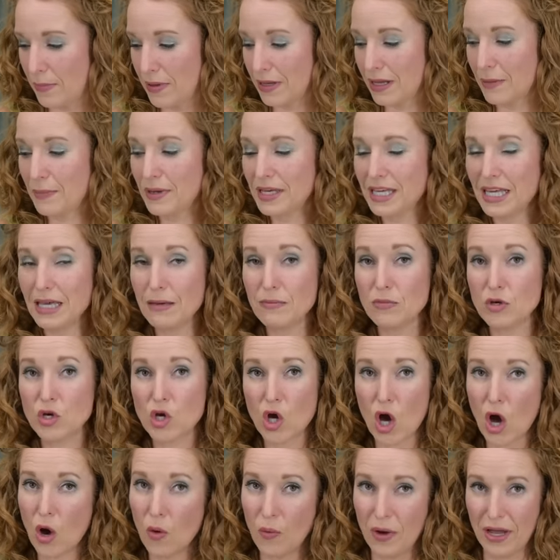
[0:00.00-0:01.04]
But let me keep
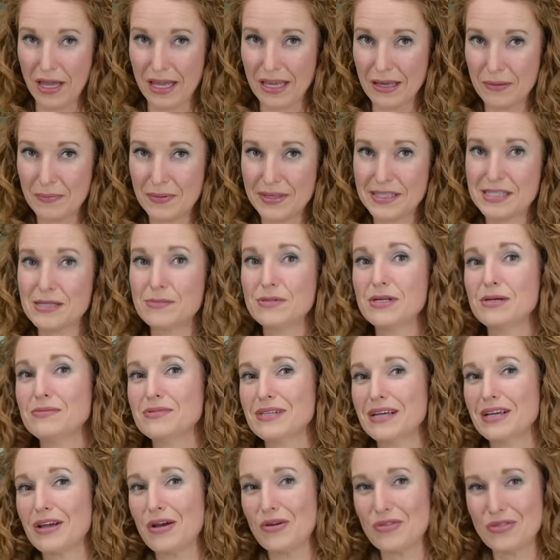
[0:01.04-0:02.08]
going, because sometimes
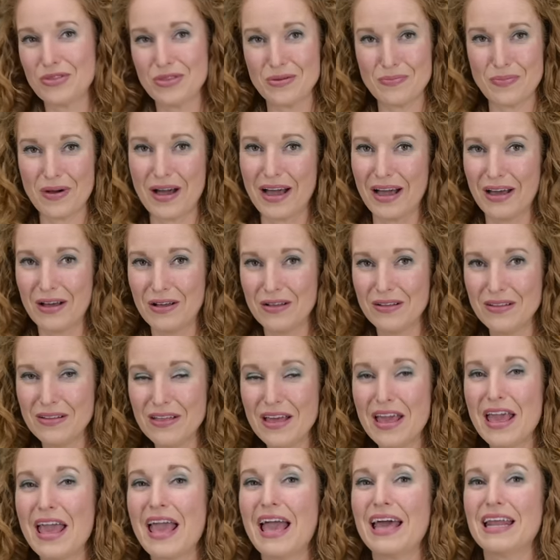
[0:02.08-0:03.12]
I go through the pile
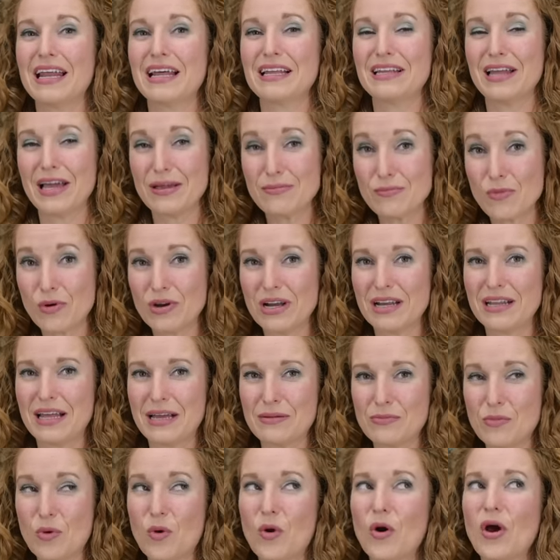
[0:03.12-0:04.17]
and I like more and I
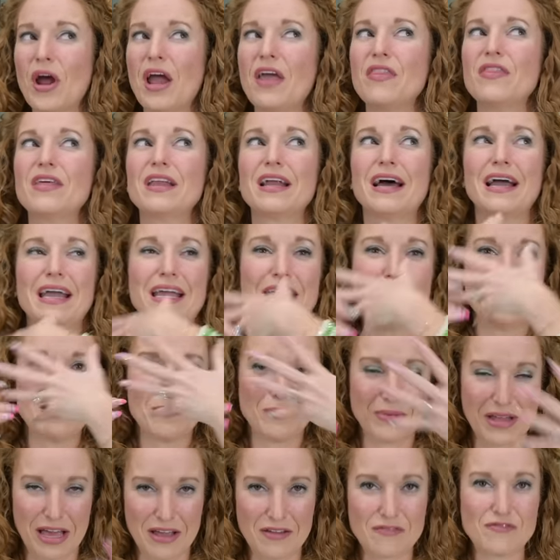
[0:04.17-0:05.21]
like more, and then I end
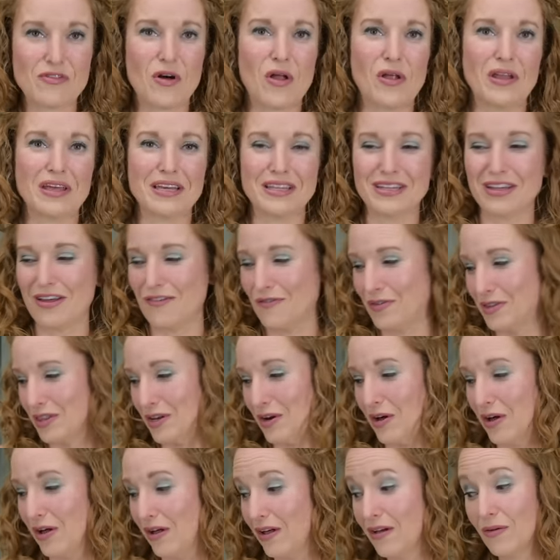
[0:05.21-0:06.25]
up like falling in love with it
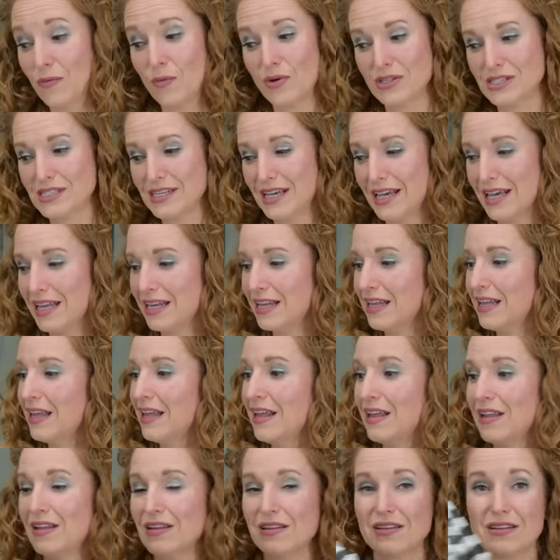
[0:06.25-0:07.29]
all. Once again,
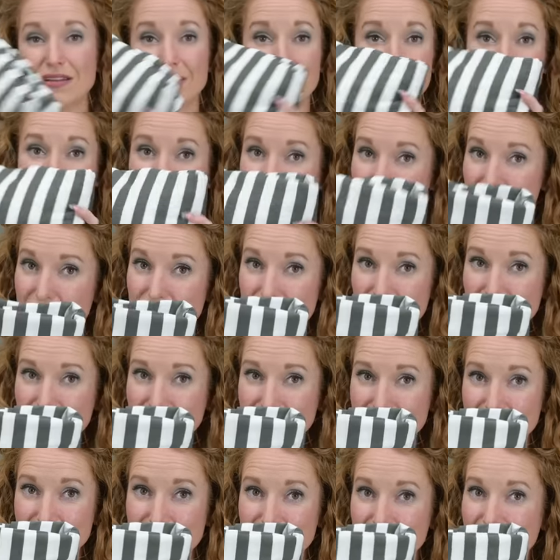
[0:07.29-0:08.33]
loving the
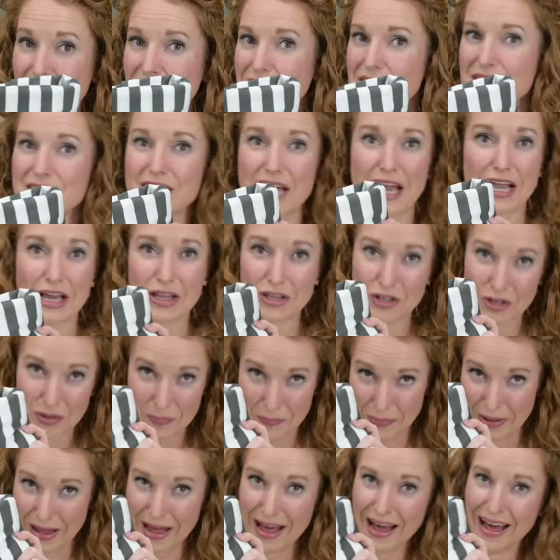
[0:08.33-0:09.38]
green. This is like, look
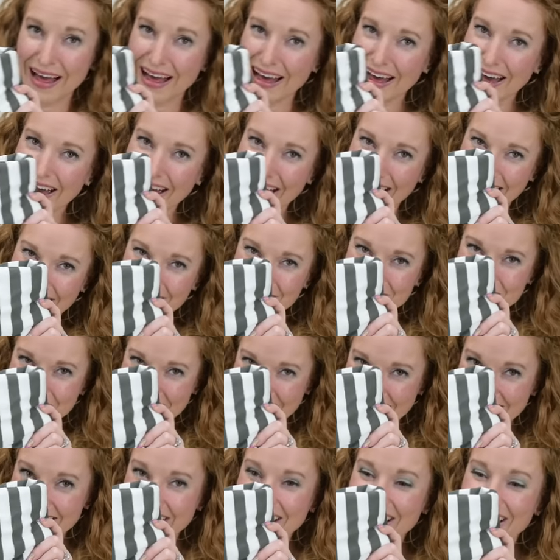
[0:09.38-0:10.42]
behind
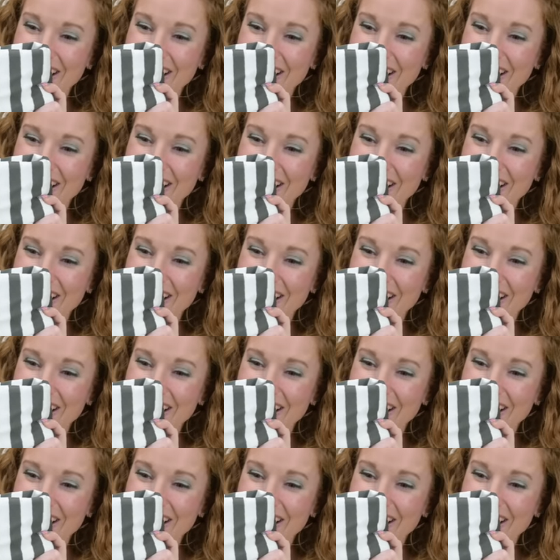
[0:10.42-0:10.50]
me.